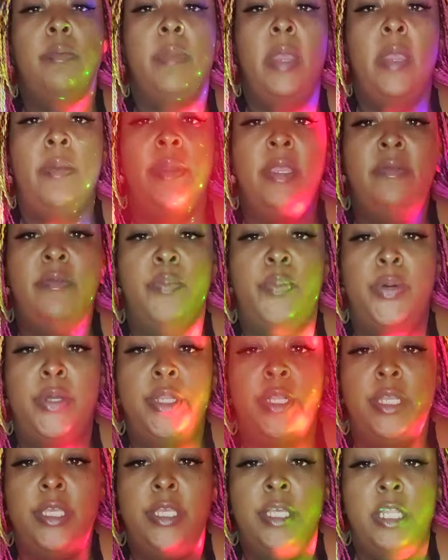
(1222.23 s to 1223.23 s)
Maybe even
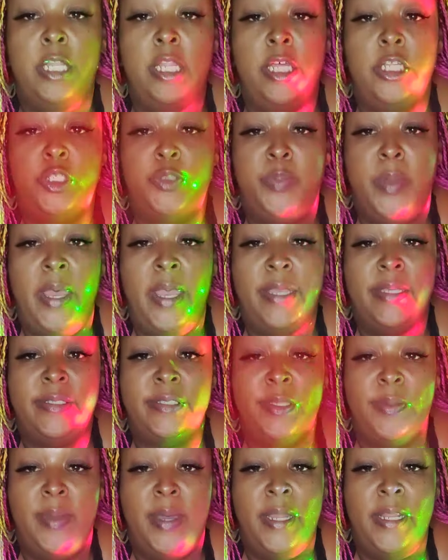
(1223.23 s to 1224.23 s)
put it in your lunch bag
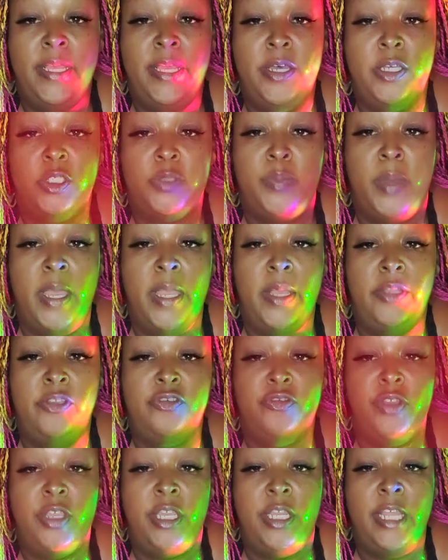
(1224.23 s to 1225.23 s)
and somebody else might
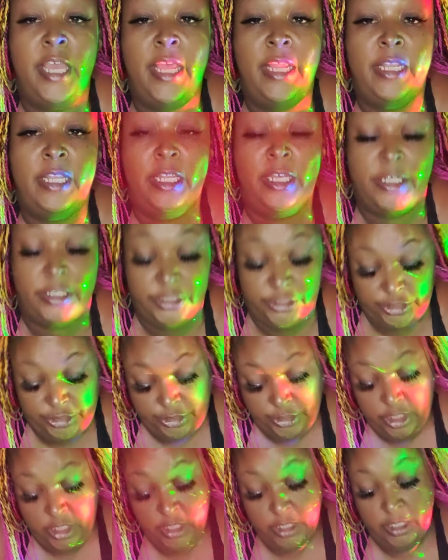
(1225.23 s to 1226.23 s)
drink it at
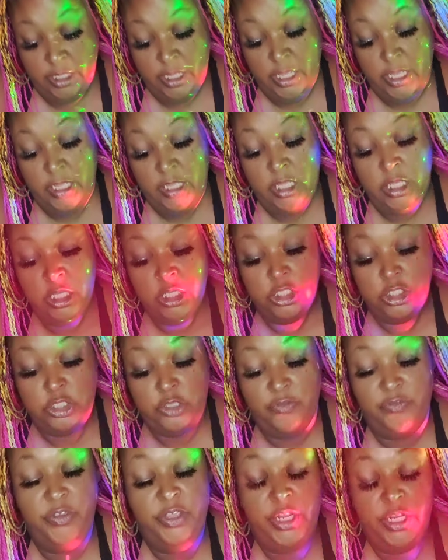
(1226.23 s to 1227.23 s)
lunch. Okay?
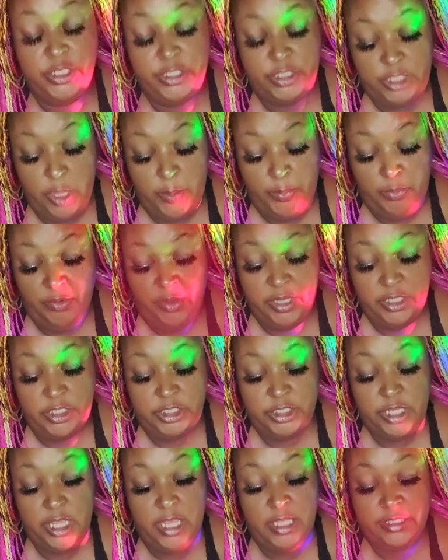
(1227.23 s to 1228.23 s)
Severe
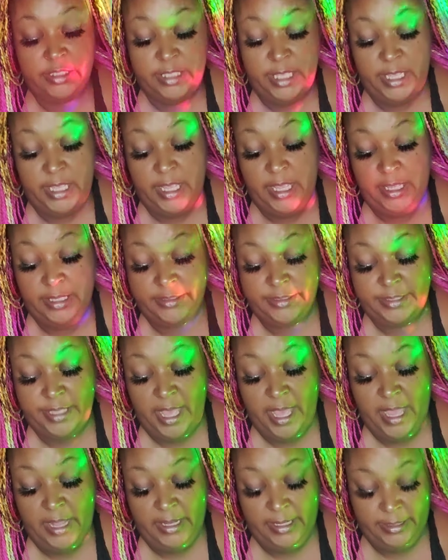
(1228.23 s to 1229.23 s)
separation
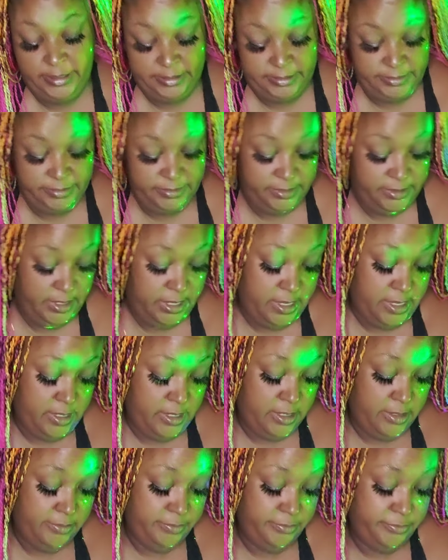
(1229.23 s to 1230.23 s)
anxiety. Okay?